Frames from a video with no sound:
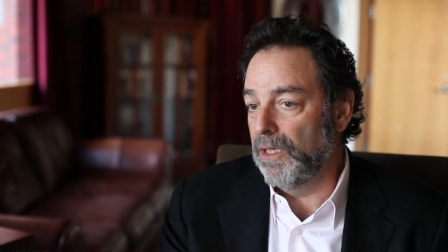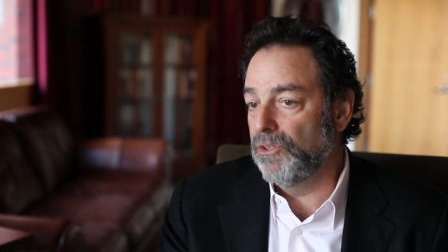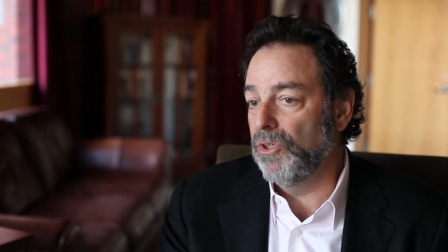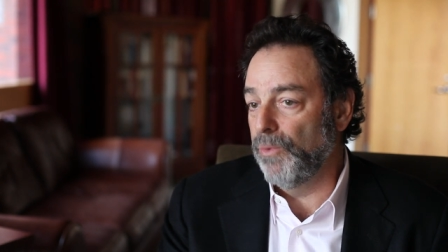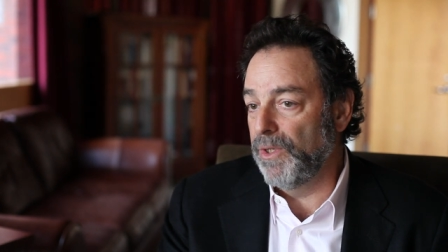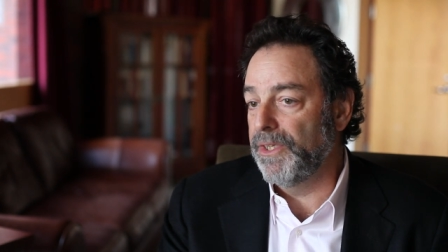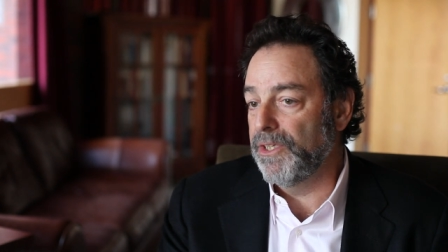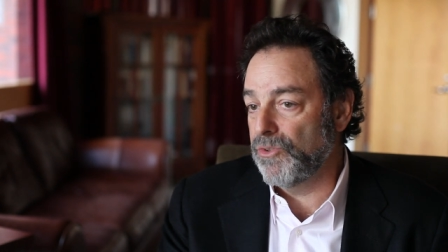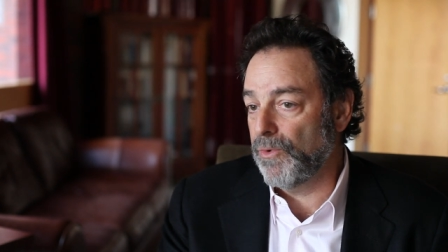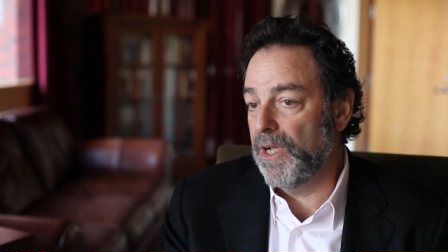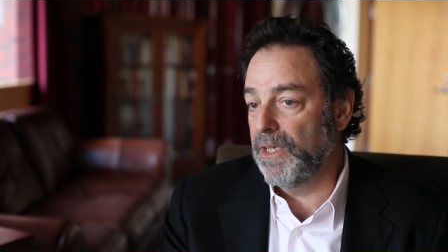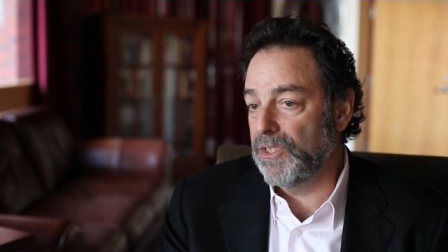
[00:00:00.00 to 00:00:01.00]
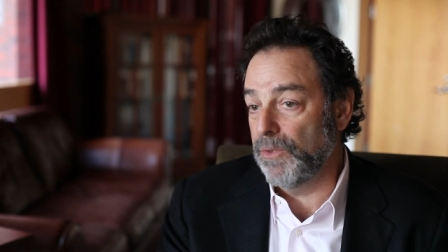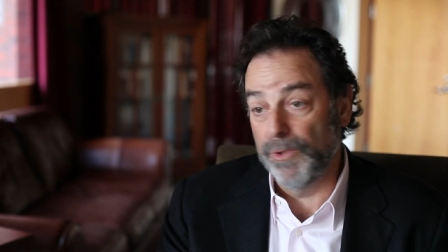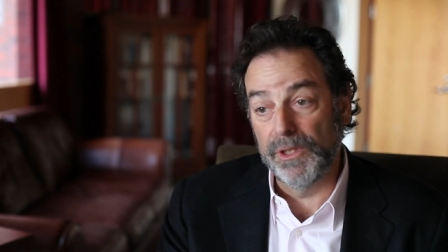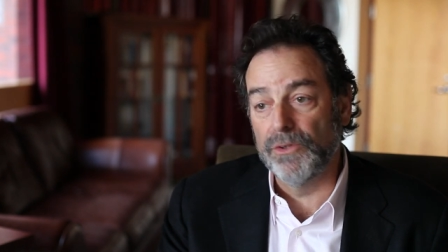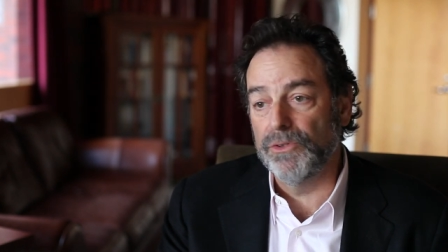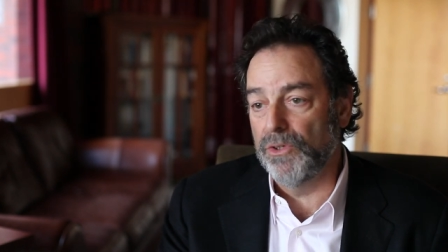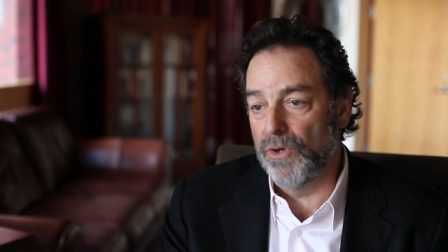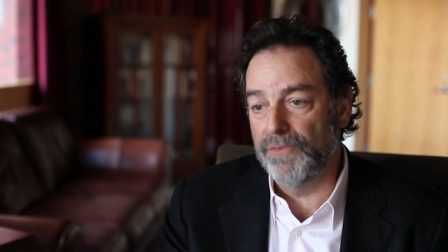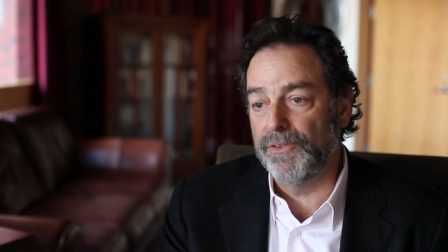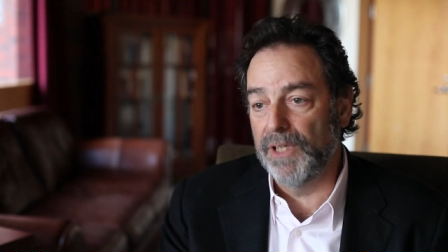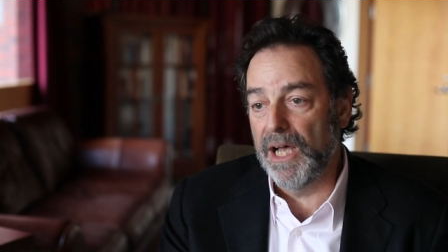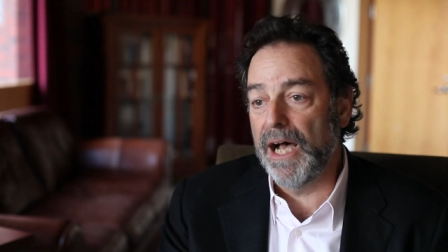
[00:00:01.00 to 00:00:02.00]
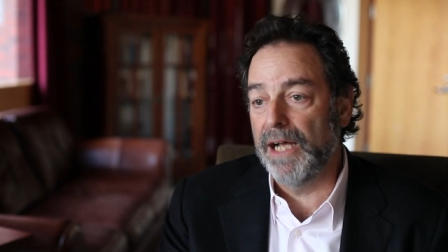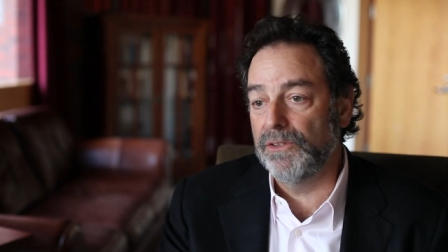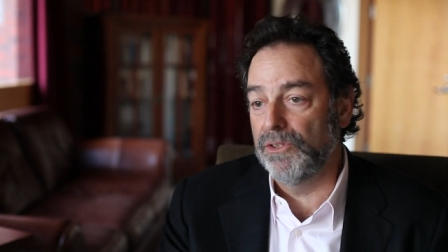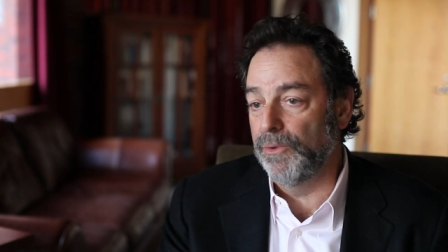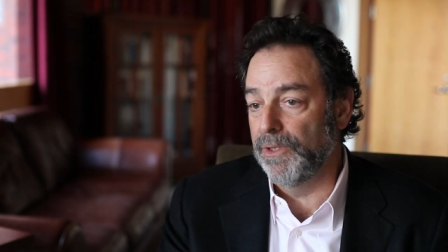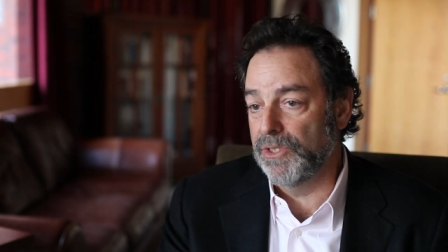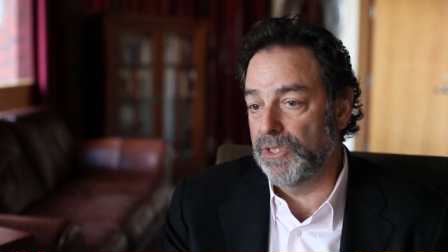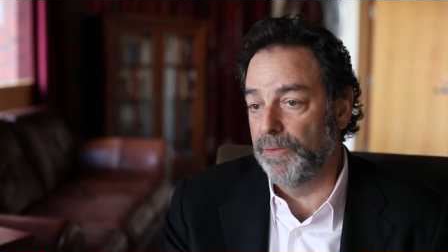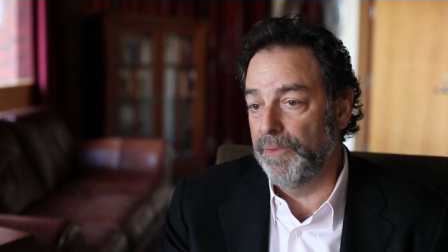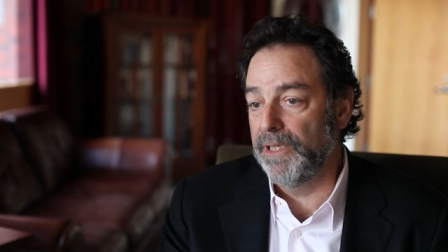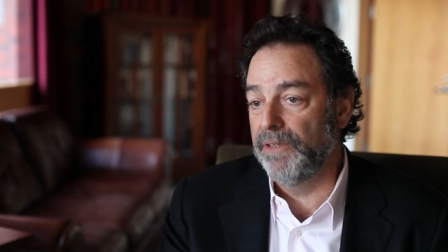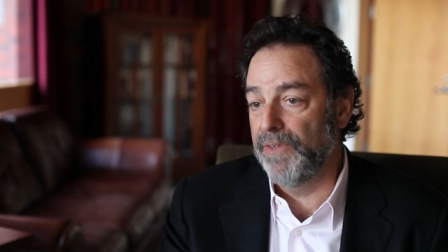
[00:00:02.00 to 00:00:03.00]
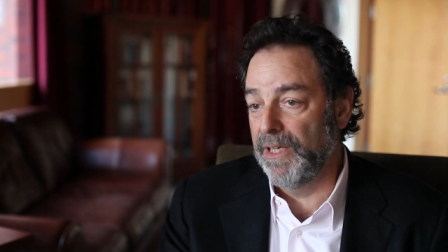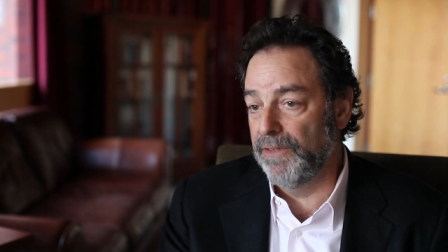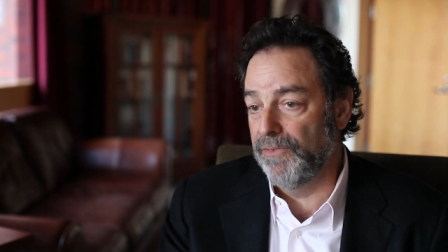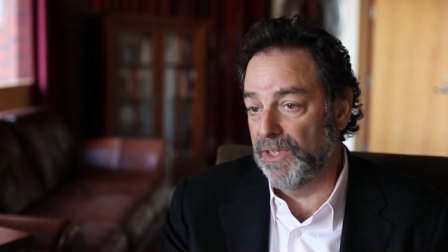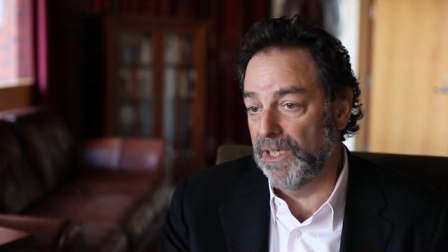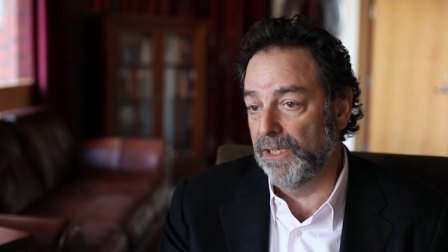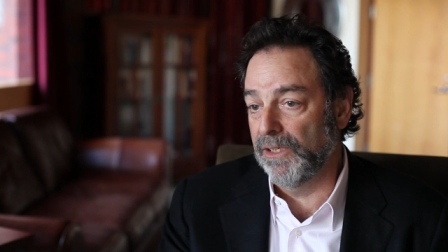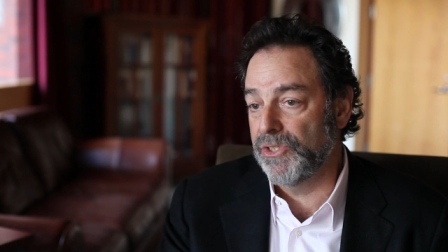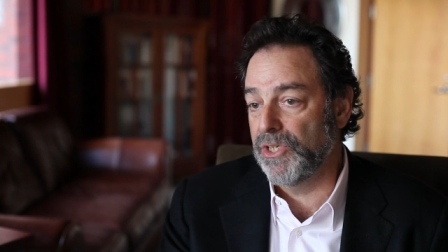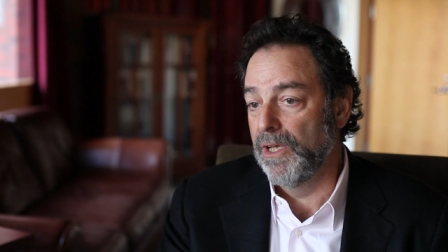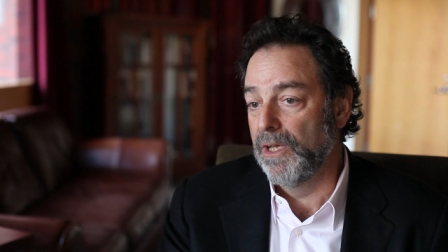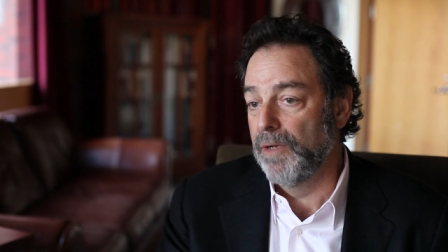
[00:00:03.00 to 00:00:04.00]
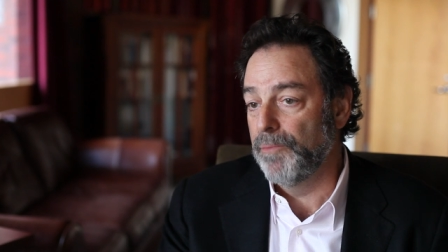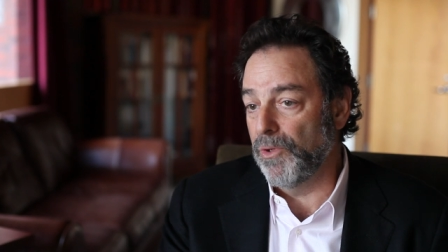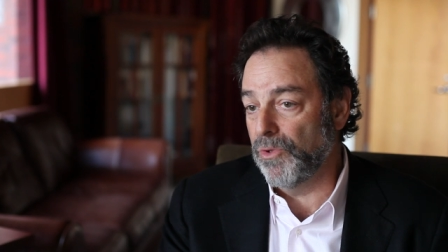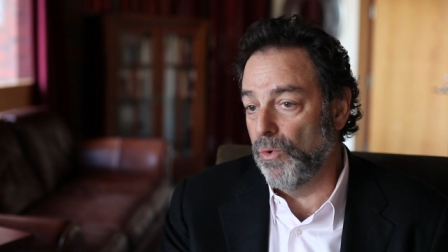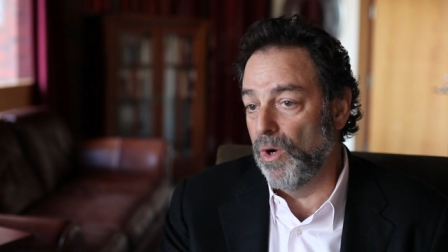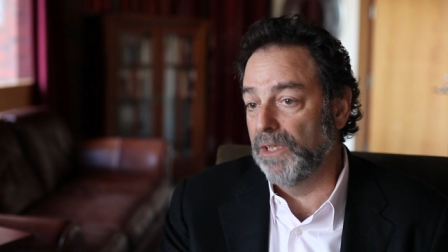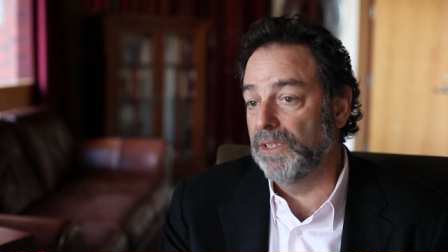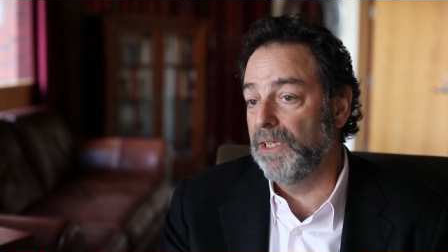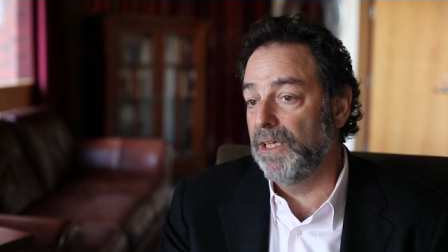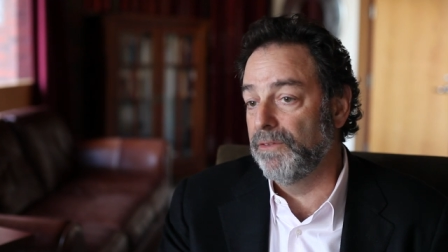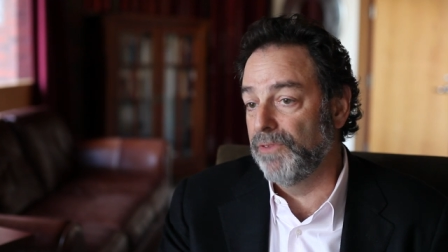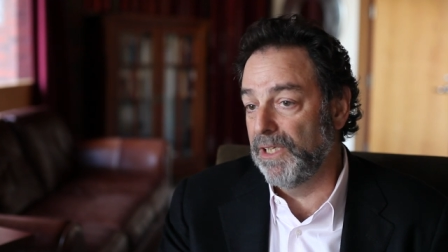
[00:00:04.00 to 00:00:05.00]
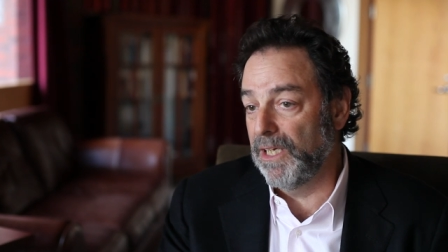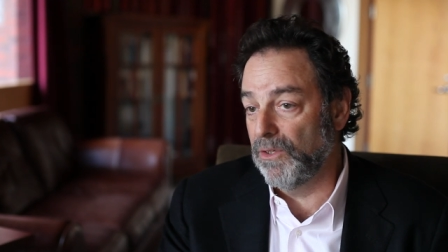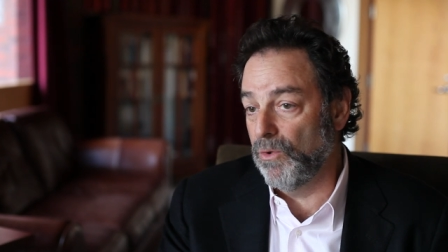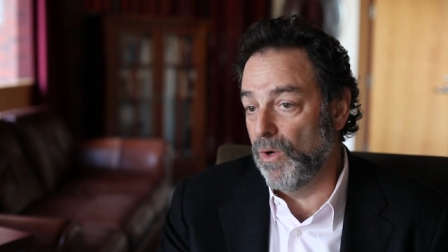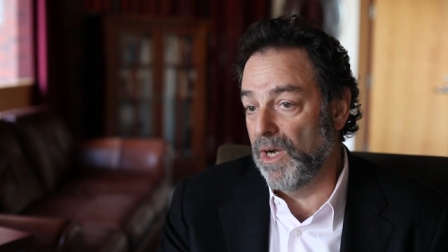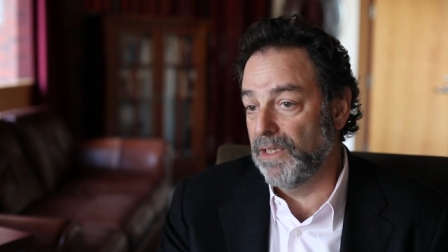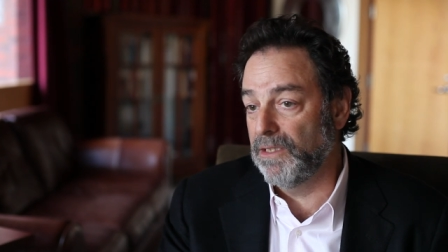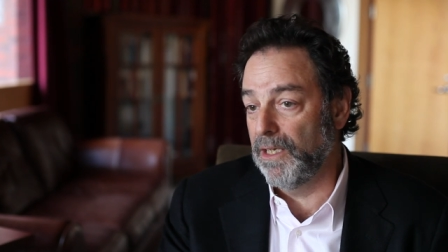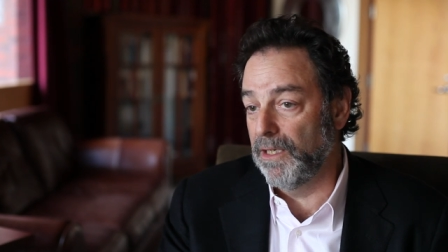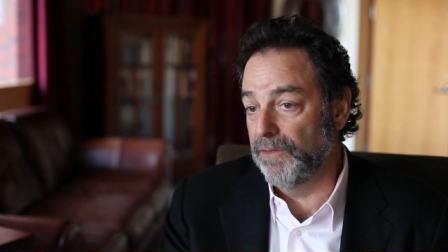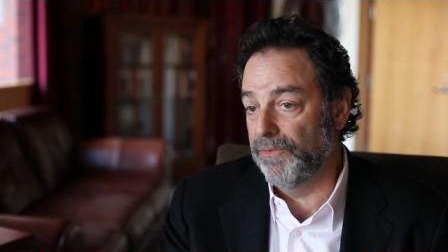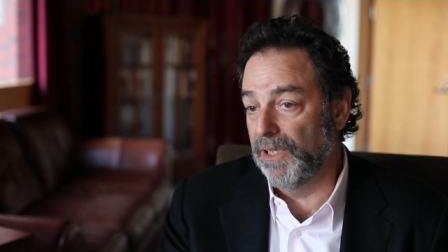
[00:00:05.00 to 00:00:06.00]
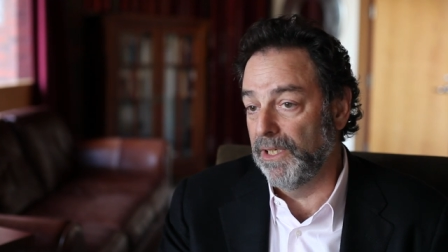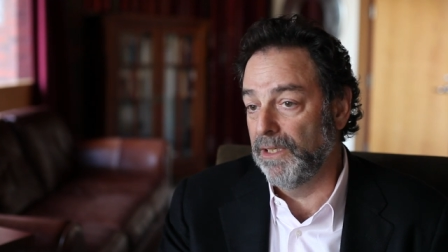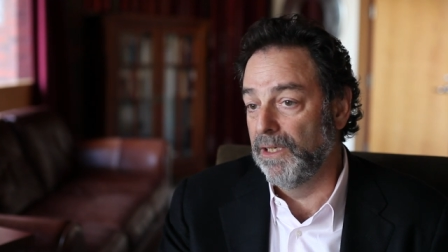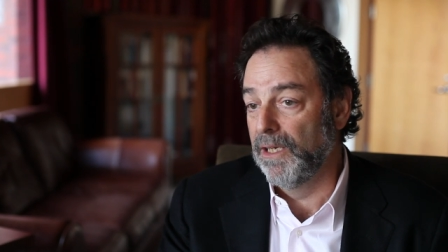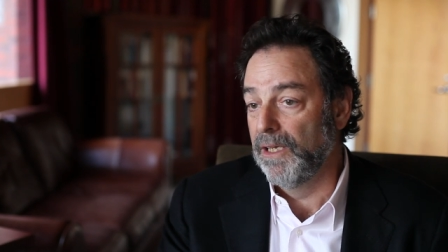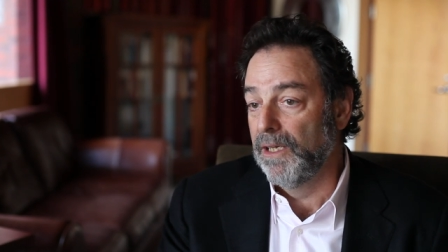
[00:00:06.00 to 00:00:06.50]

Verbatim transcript: to win this race? And we learned an awful lot doing some innovative things, both qualitatively and quantitatively,